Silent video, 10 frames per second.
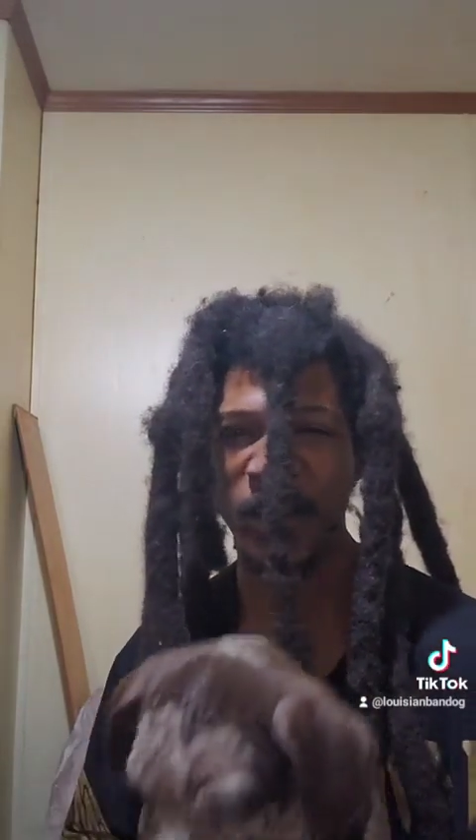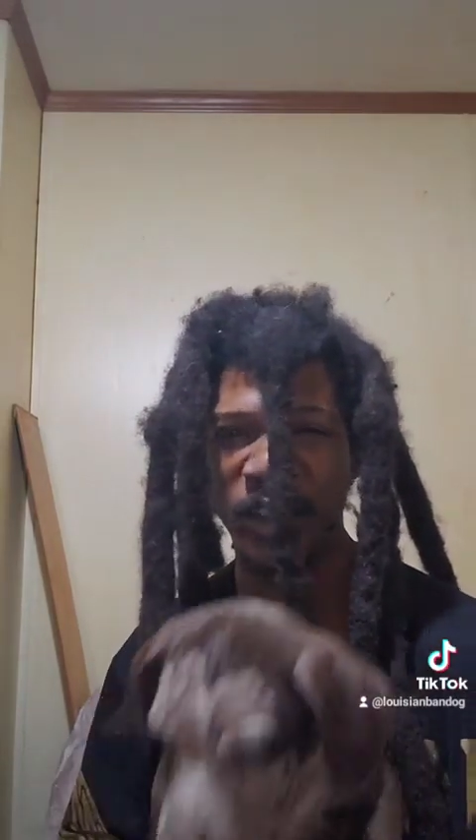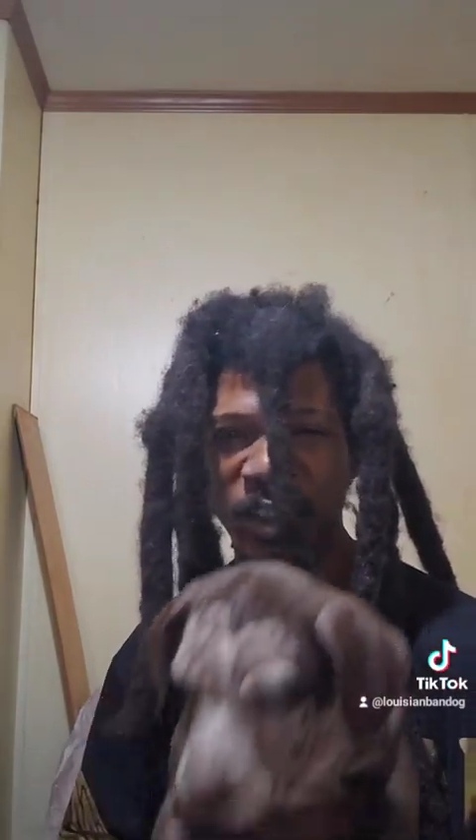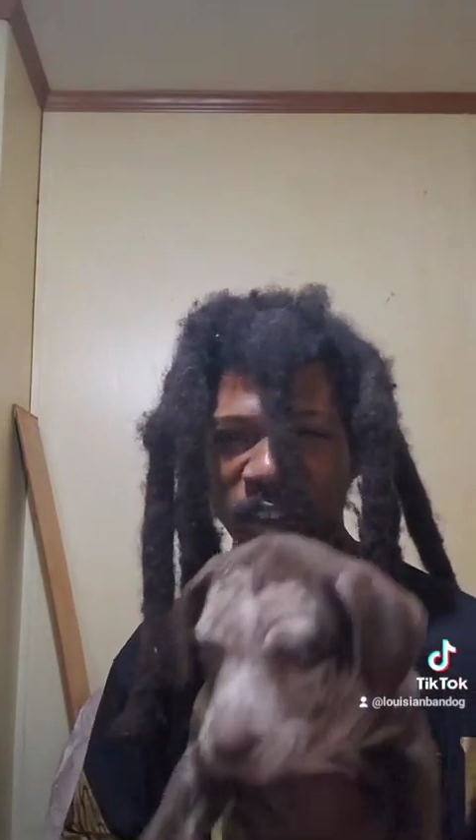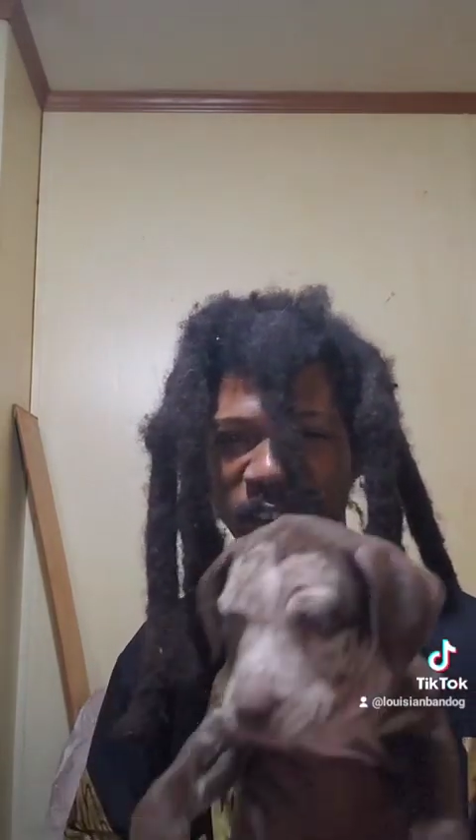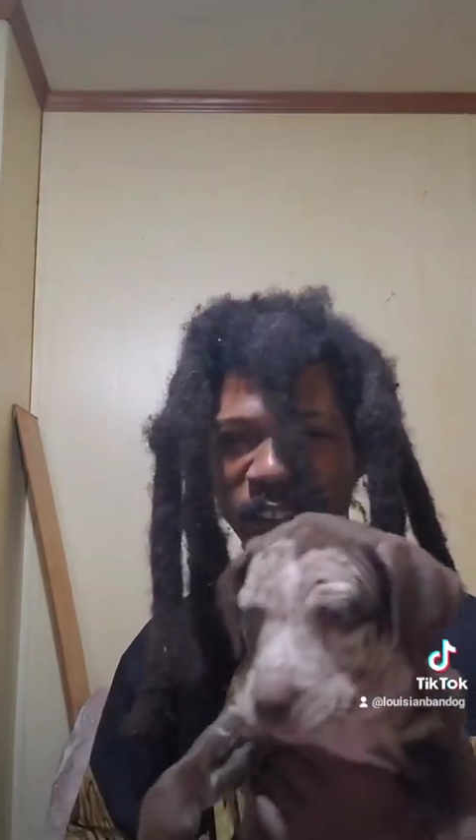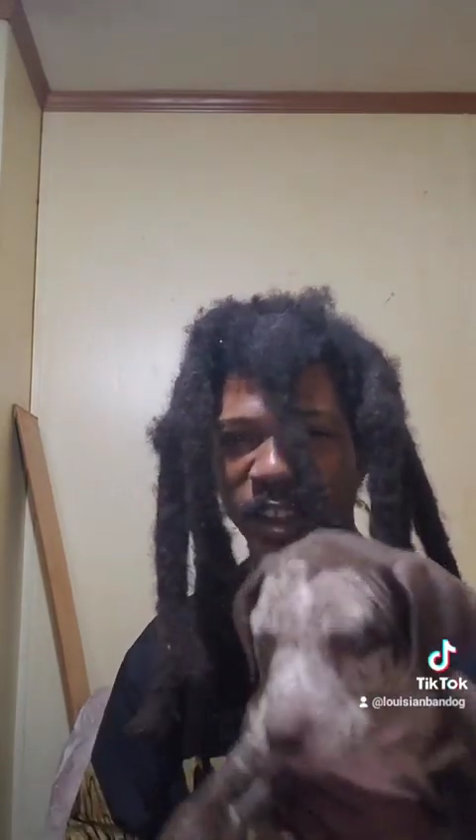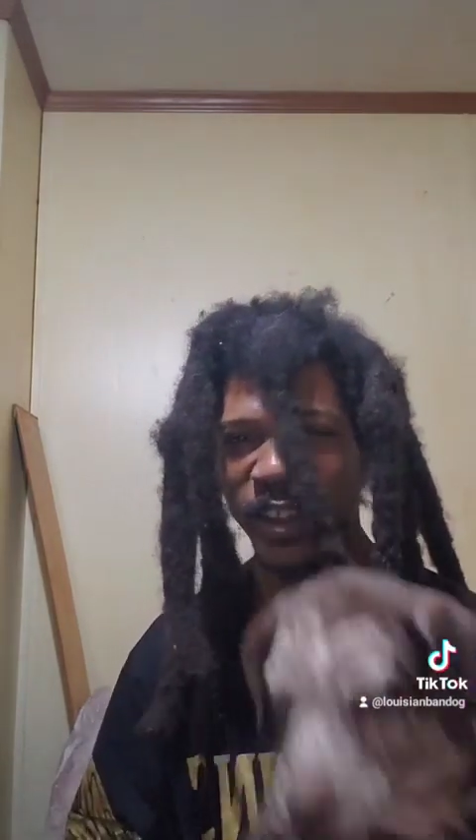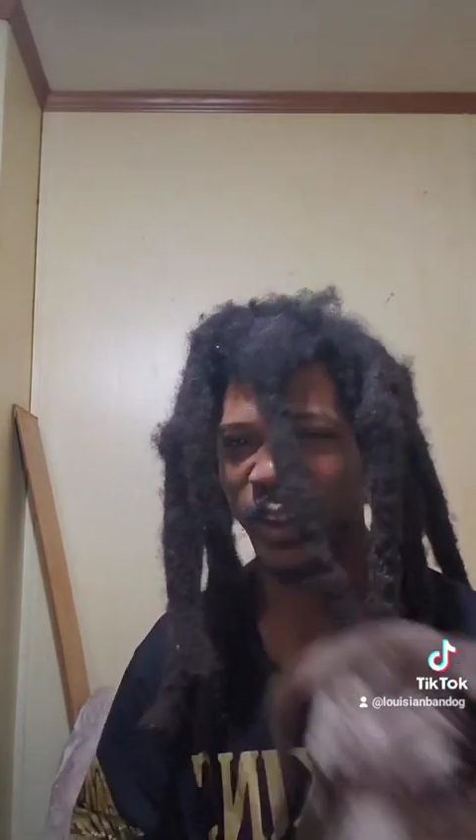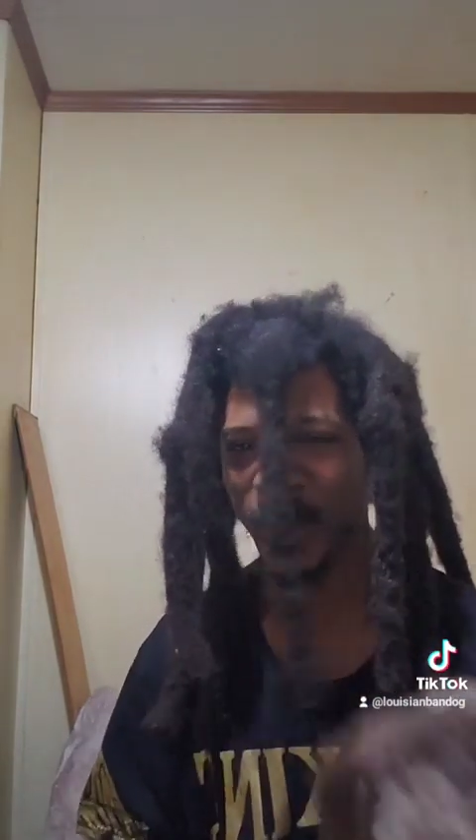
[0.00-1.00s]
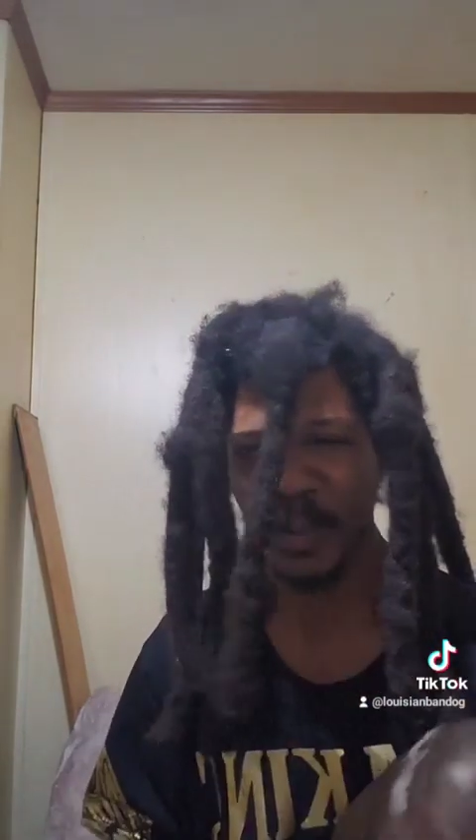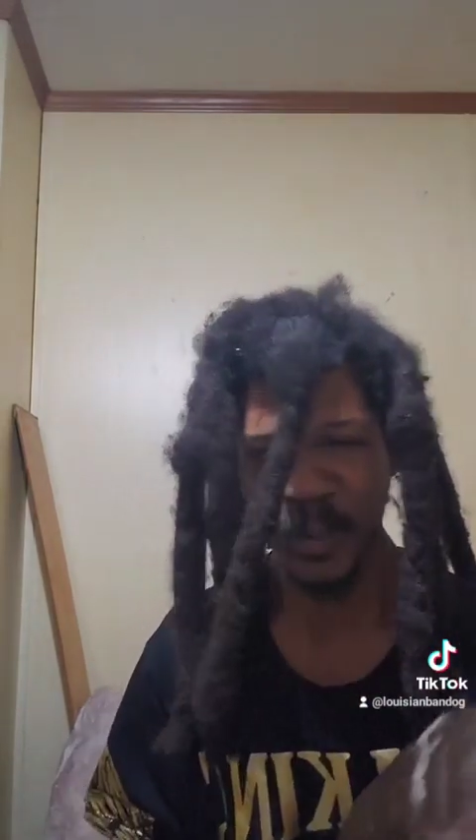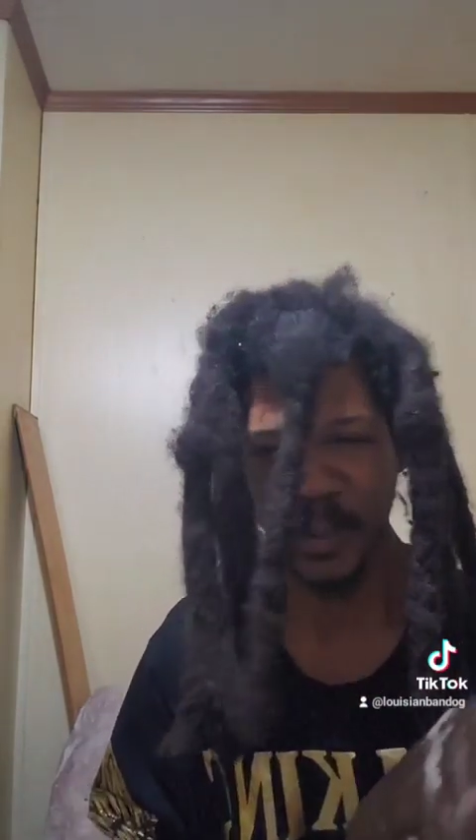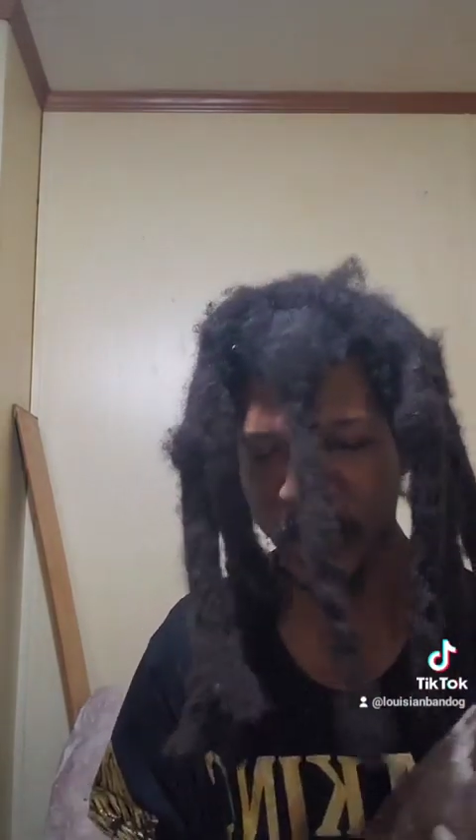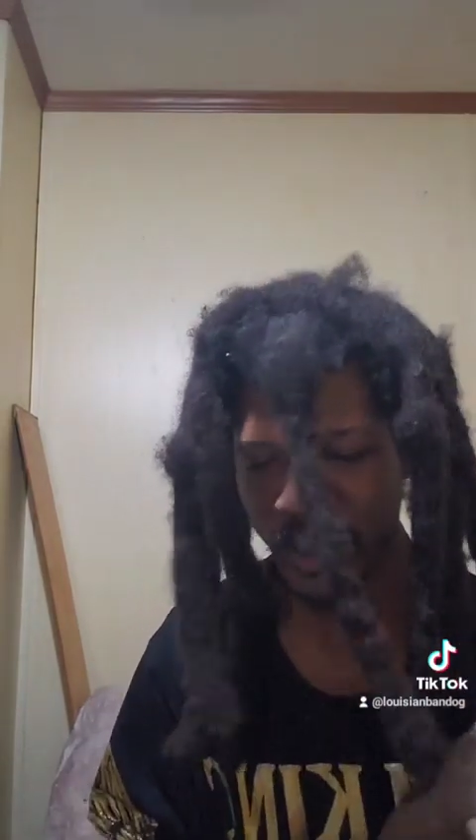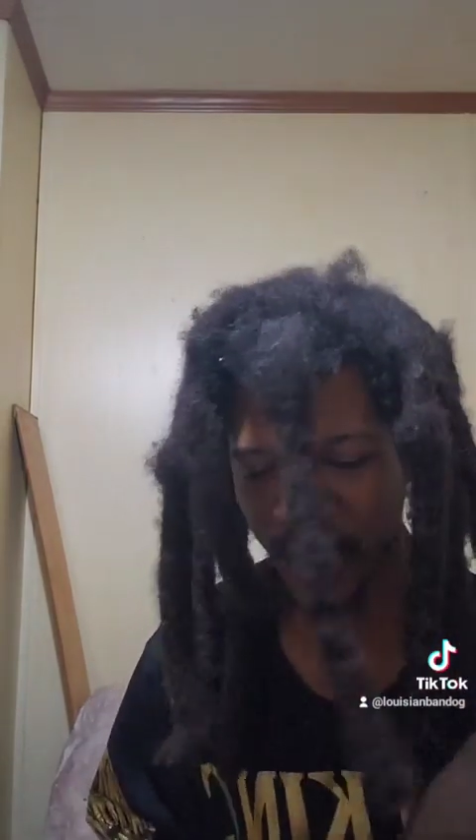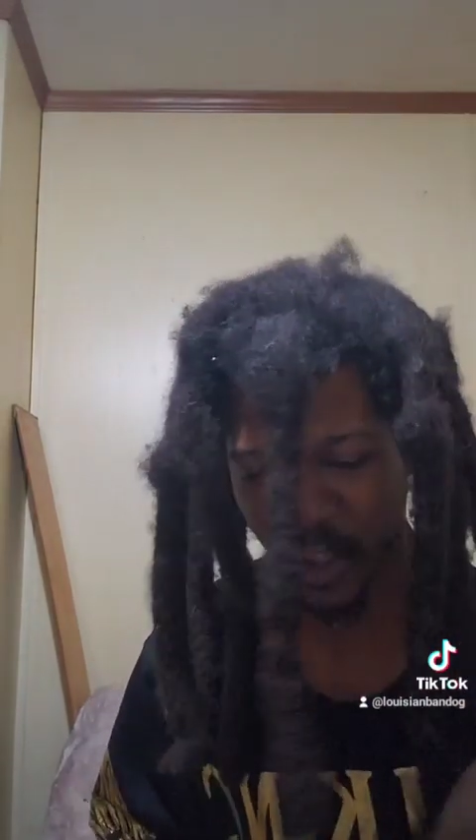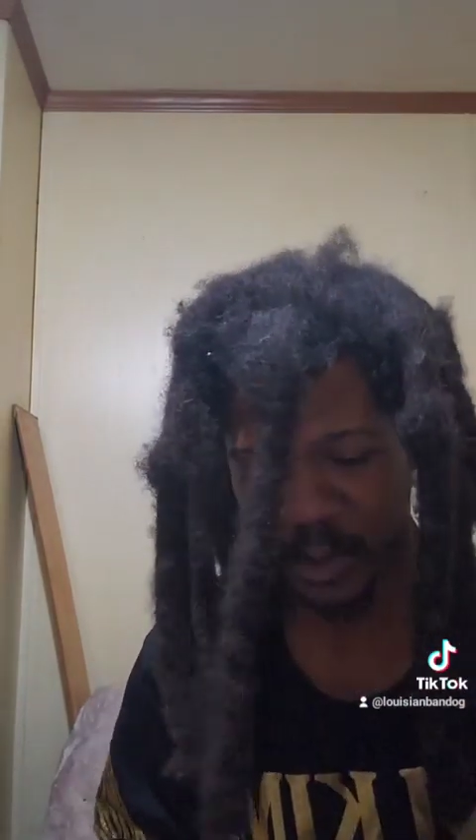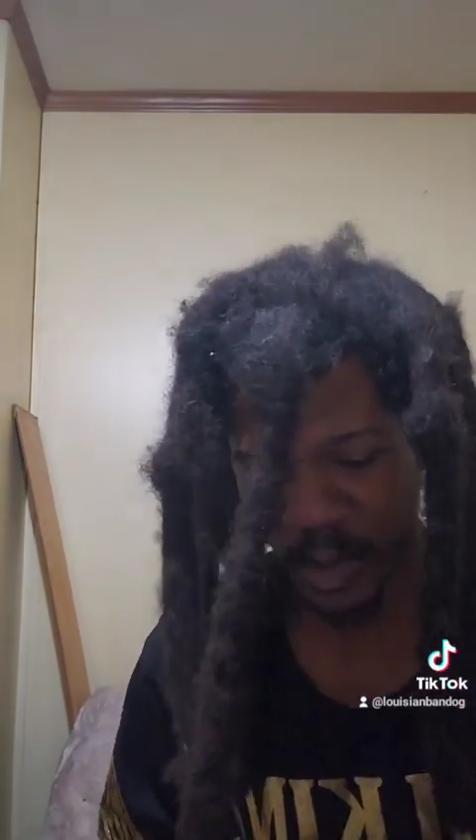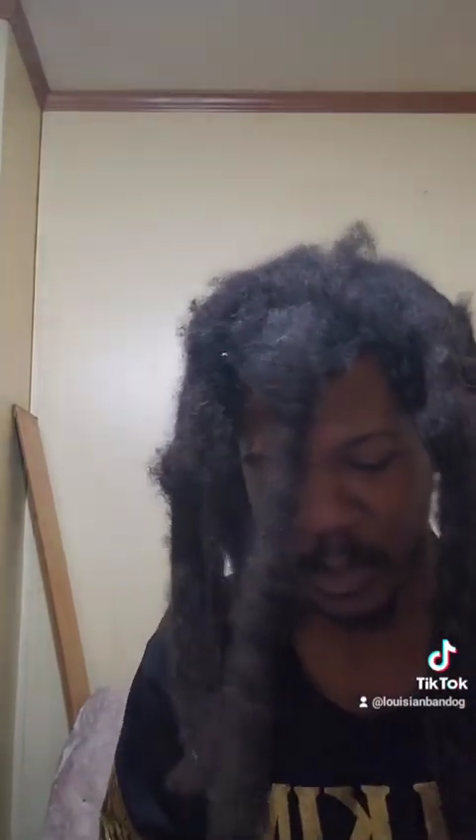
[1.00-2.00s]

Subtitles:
level. That's